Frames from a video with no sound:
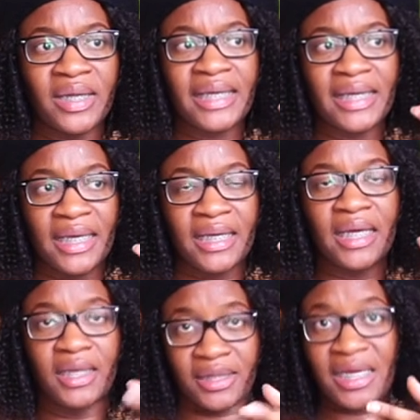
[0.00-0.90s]
bringing in,
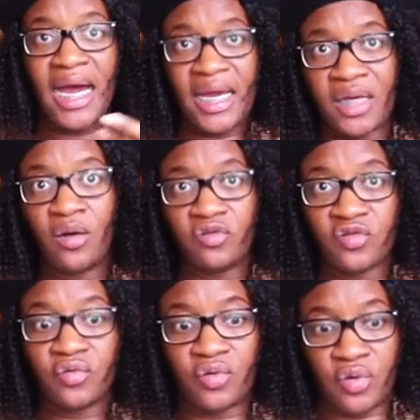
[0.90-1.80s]
and Ty
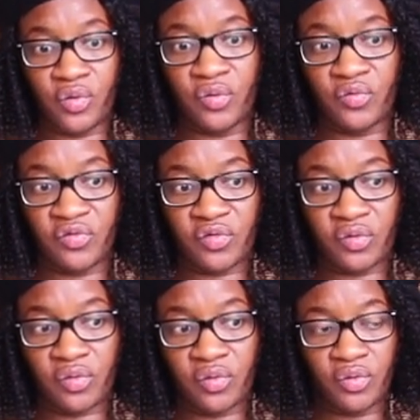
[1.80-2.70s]
also
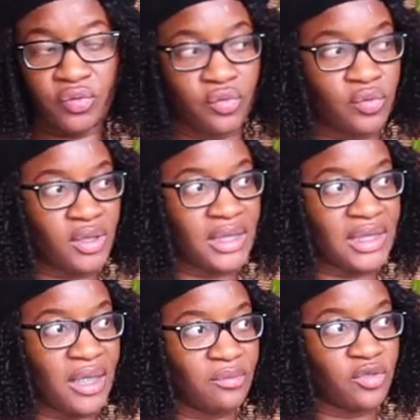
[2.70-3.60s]
knows, what's his
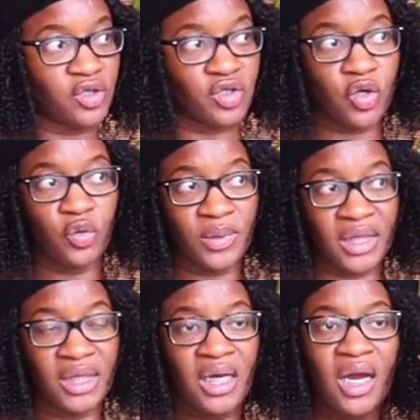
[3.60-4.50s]
name,
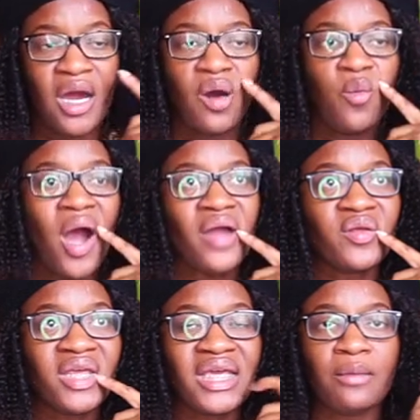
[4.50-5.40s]
Toby. Why
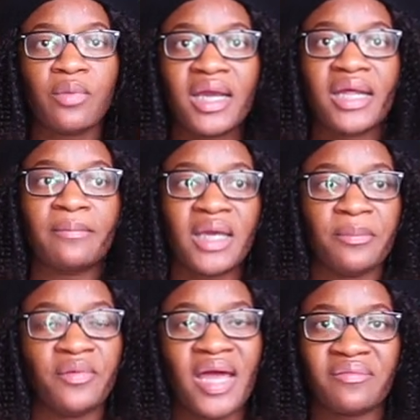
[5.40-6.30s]
do they keep bringing in
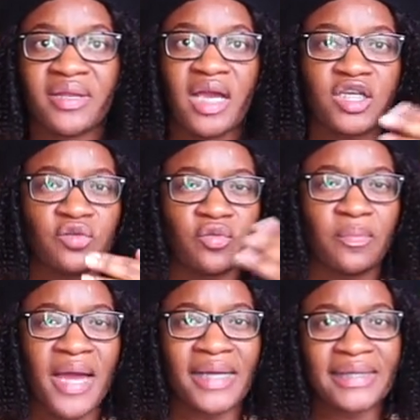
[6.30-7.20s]
people that have connections
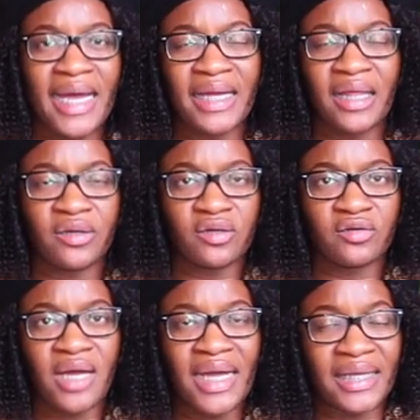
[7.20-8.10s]
with past
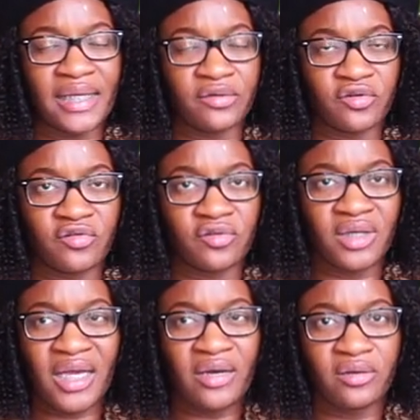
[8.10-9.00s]
Islanders?
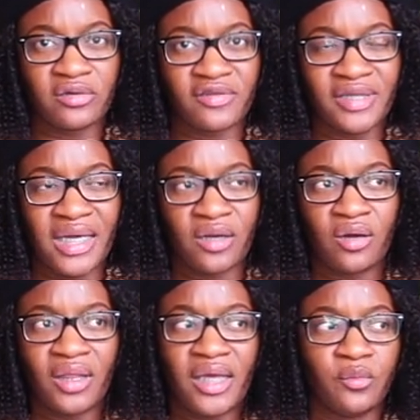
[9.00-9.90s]
Like, I don't
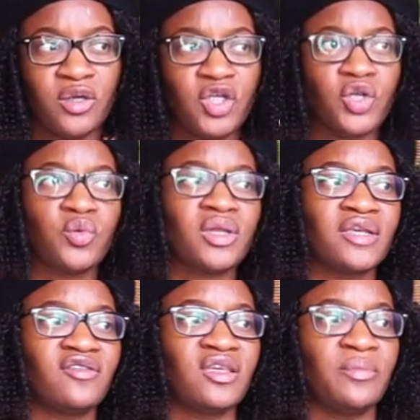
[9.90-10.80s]
understand. Like, wouldn't you want
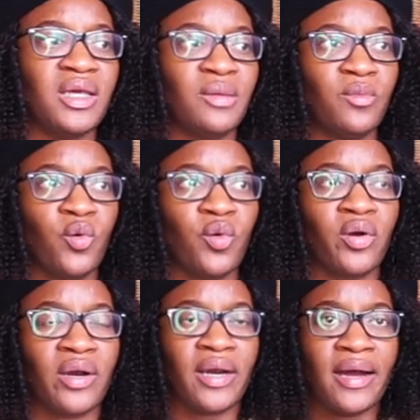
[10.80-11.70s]
this to be
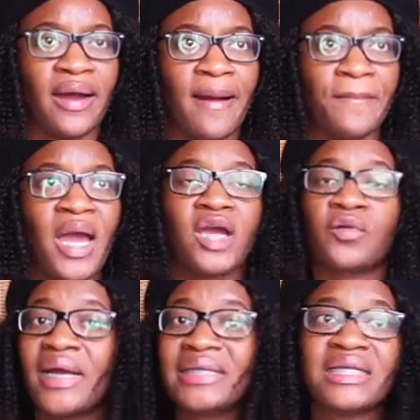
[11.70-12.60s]
more,
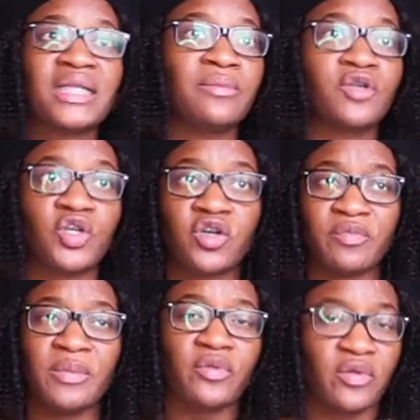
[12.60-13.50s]
granted the majority
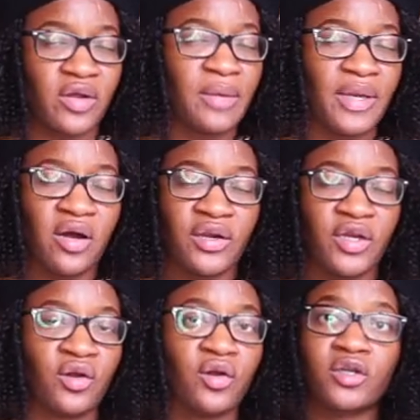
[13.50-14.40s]
of people that are coming on
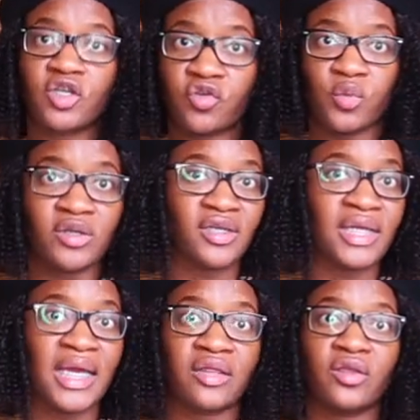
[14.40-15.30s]
here just want to
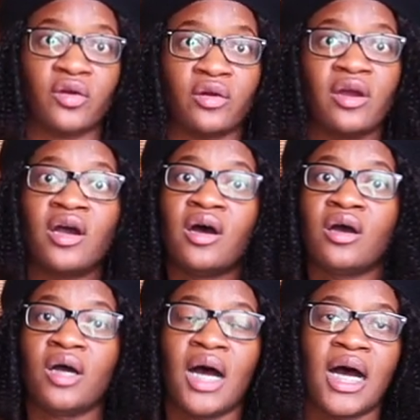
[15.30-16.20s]
get their
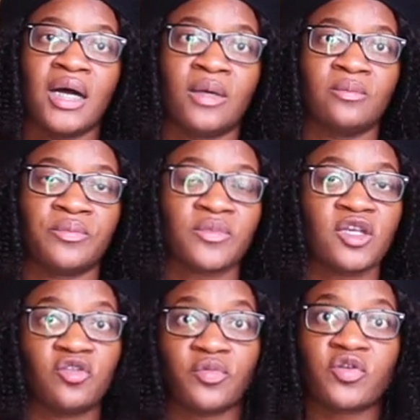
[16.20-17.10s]

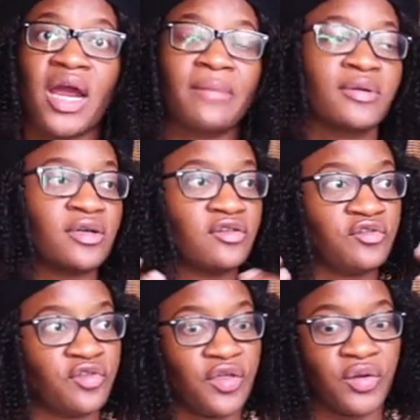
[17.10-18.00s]

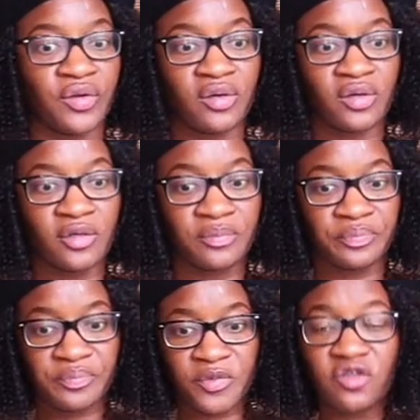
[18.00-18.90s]
subscribers,
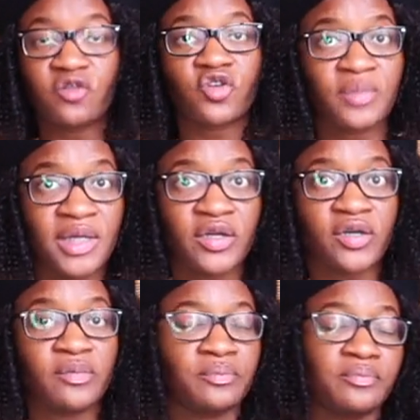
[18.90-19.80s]
their social
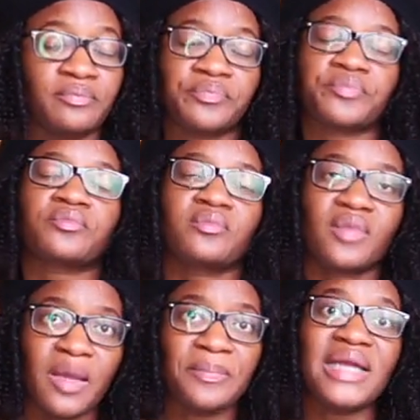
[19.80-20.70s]
media
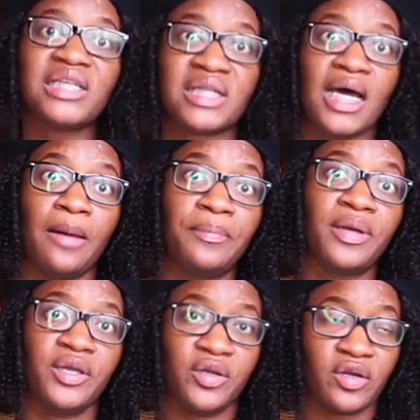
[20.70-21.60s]
pages up,
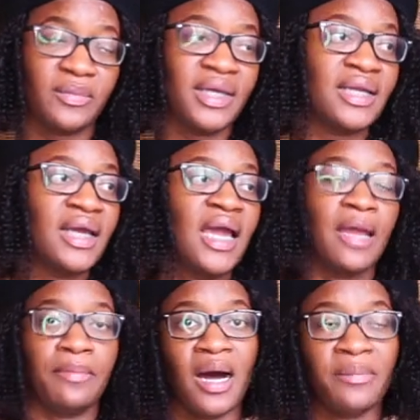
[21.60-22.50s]
you know what I mean,
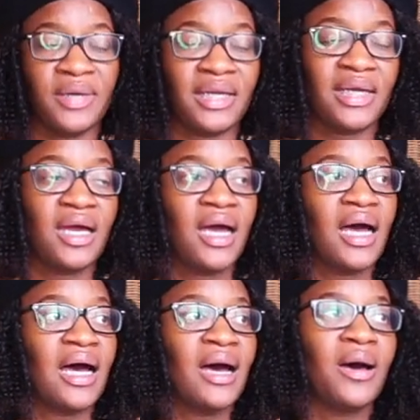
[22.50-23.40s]
and pop in.
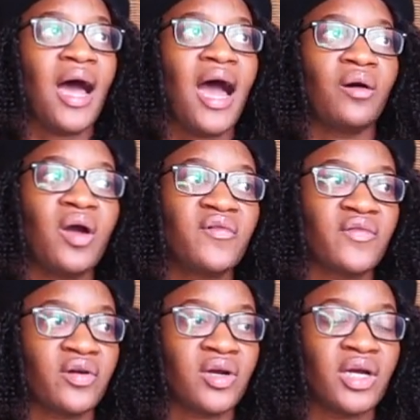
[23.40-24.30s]

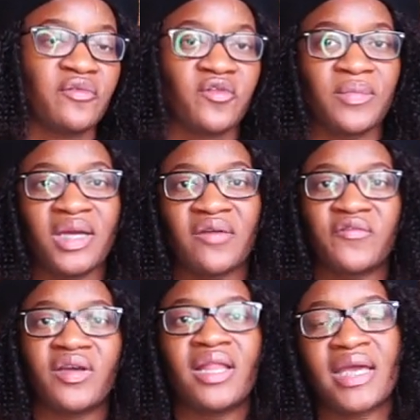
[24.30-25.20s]
However, for me, I
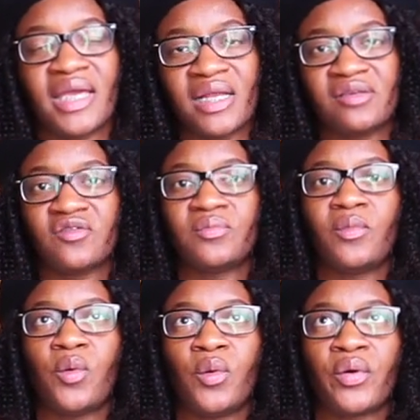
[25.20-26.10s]
feel like it is
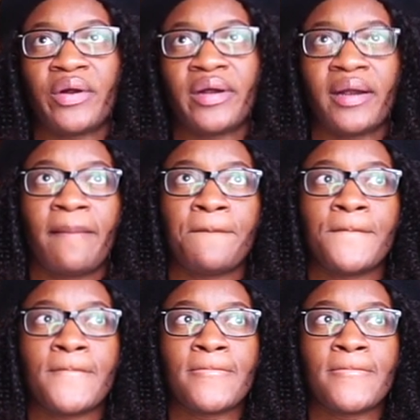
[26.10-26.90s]
more